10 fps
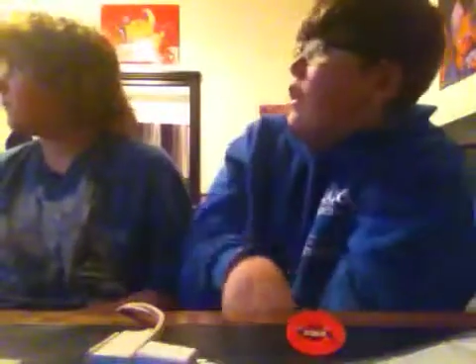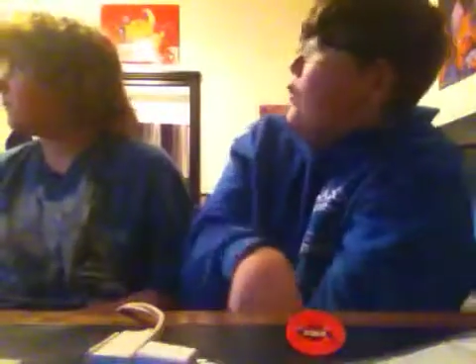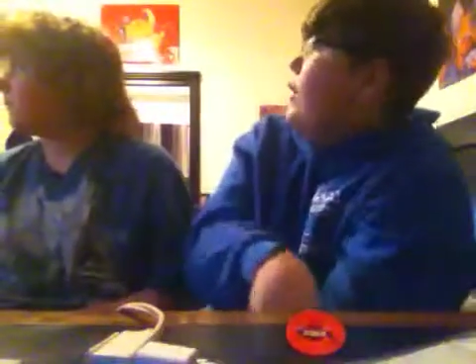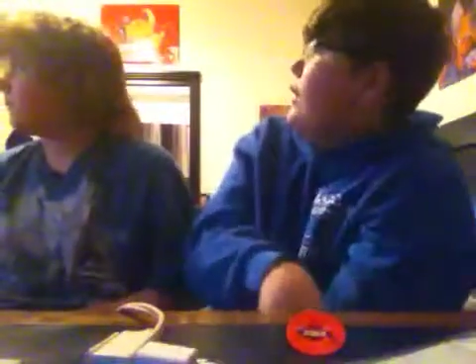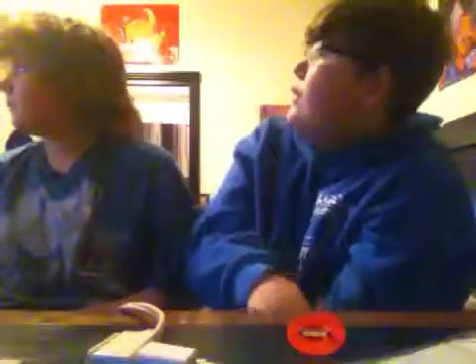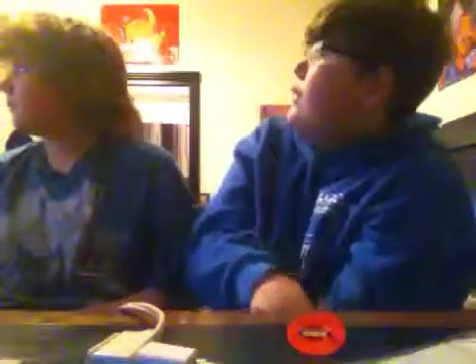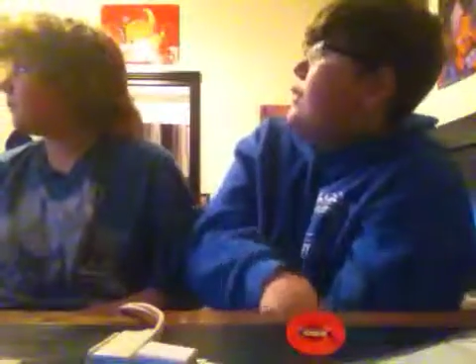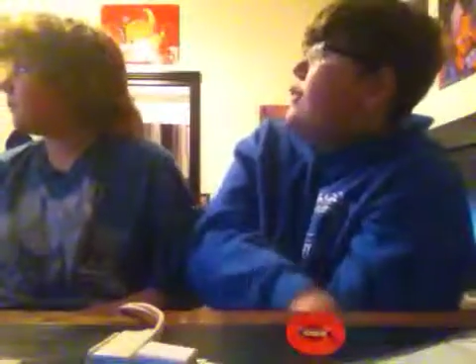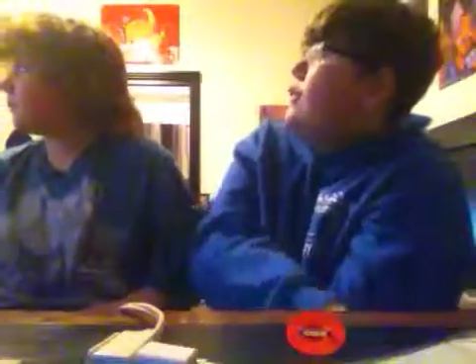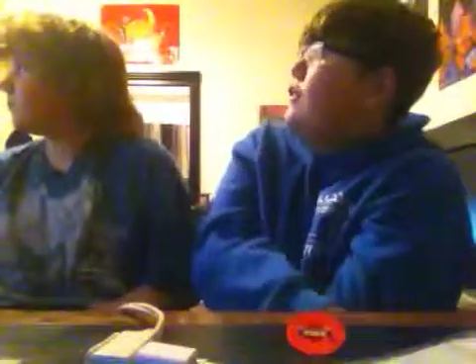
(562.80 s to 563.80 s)
Okay,
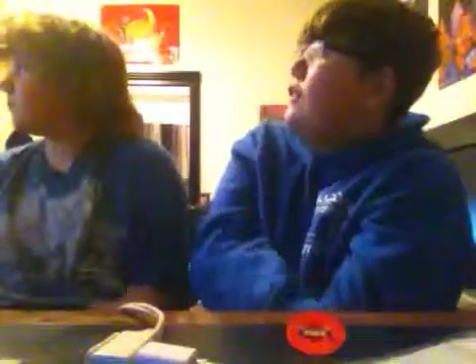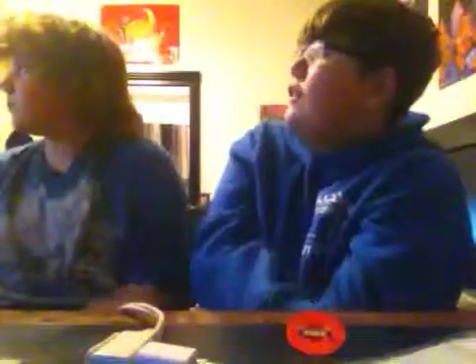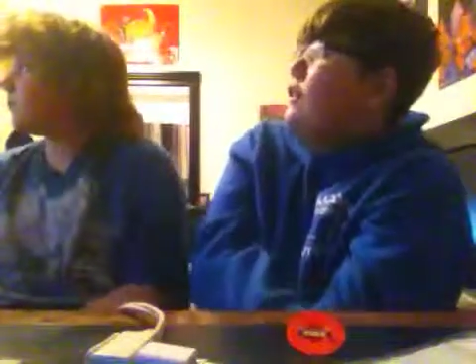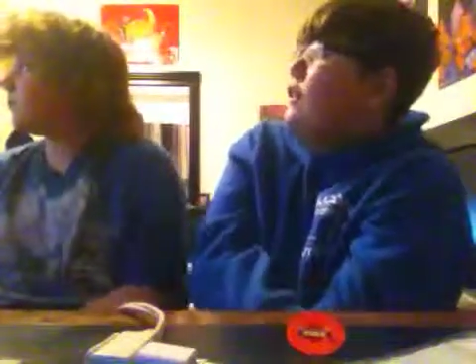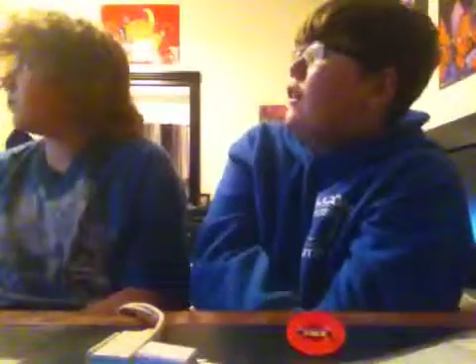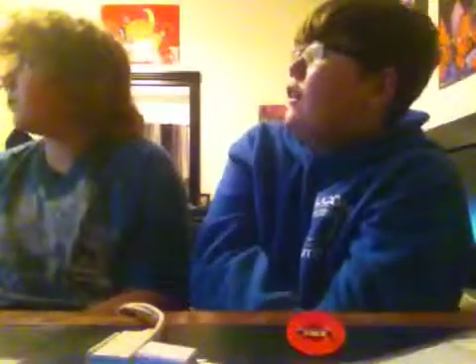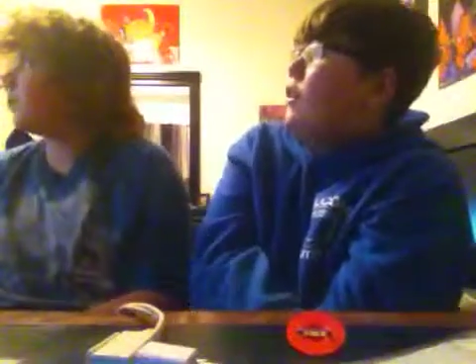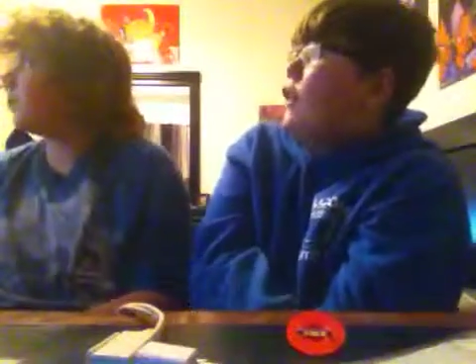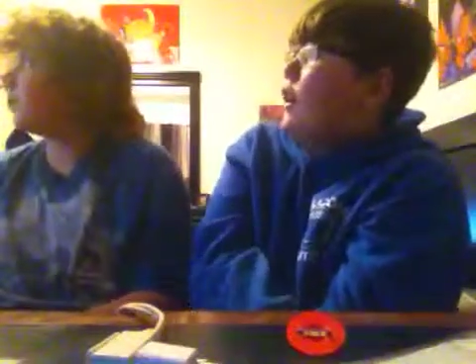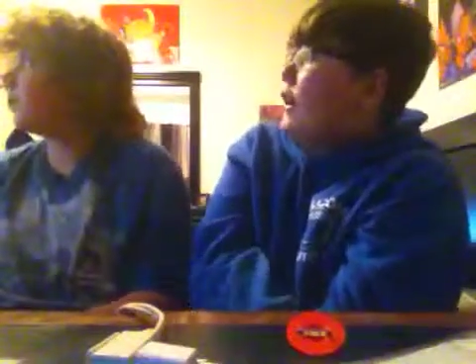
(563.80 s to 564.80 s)
so uh,
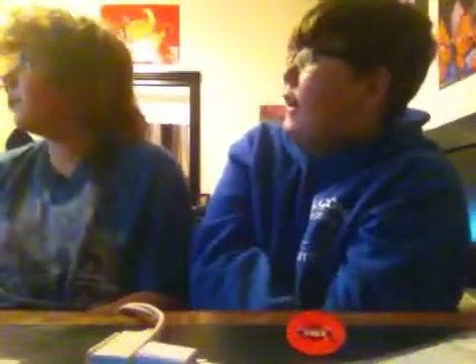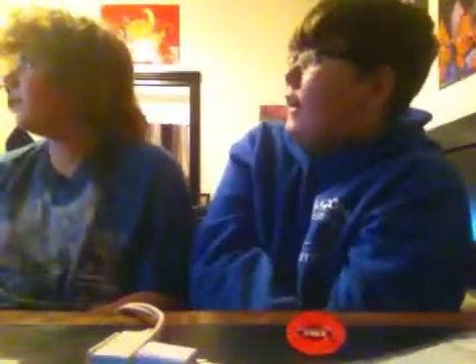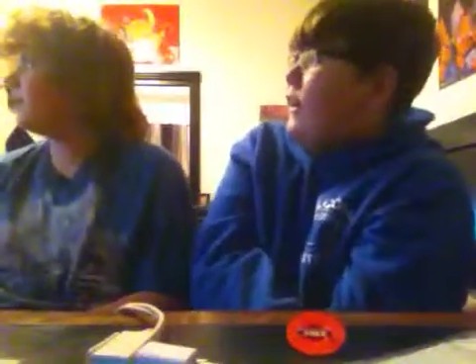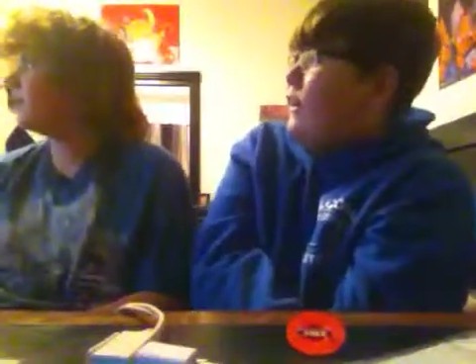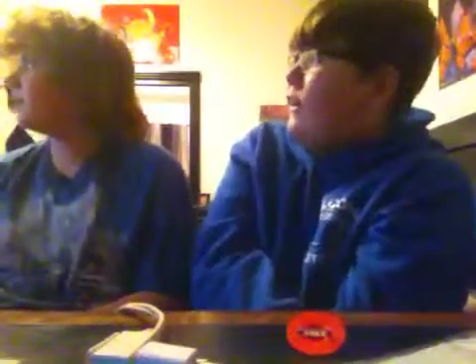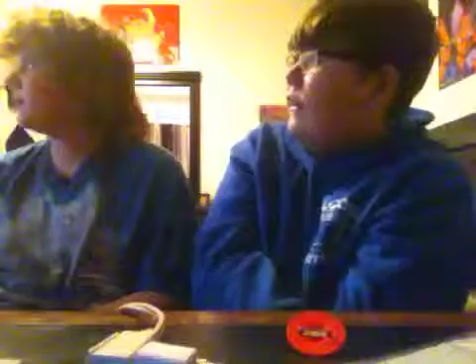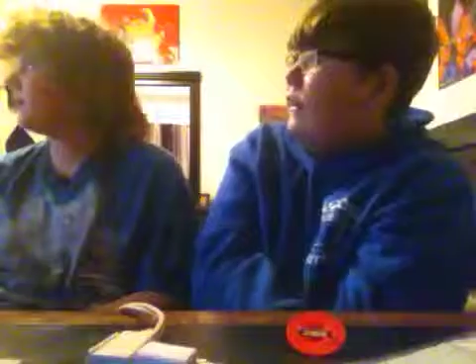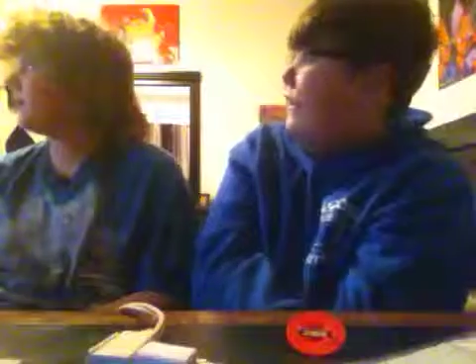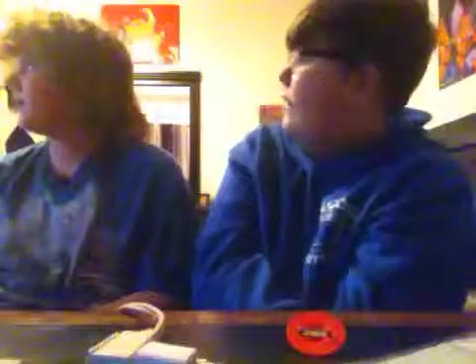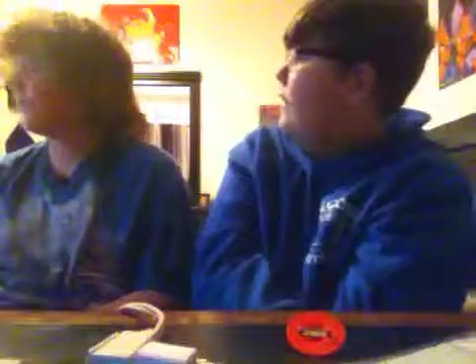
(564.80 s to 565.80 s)
cry.
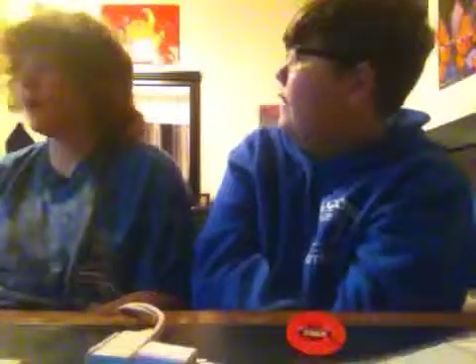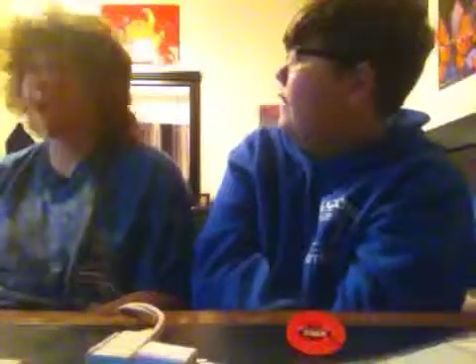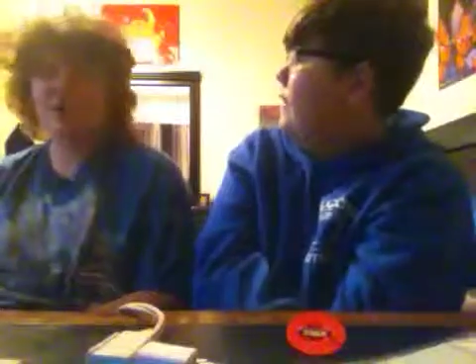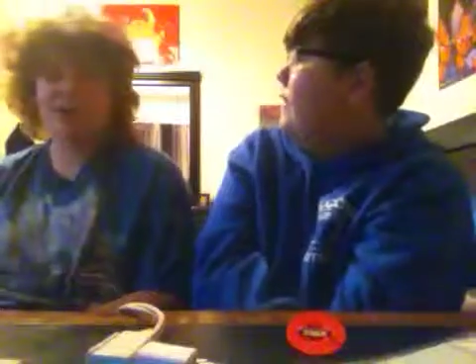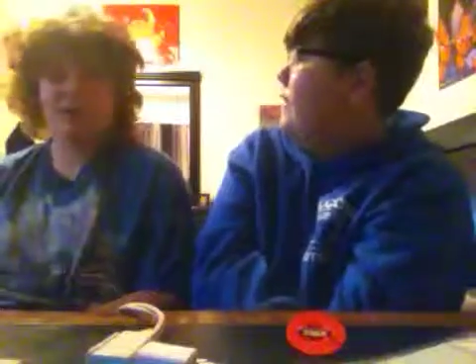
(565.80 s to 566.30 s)
Huh?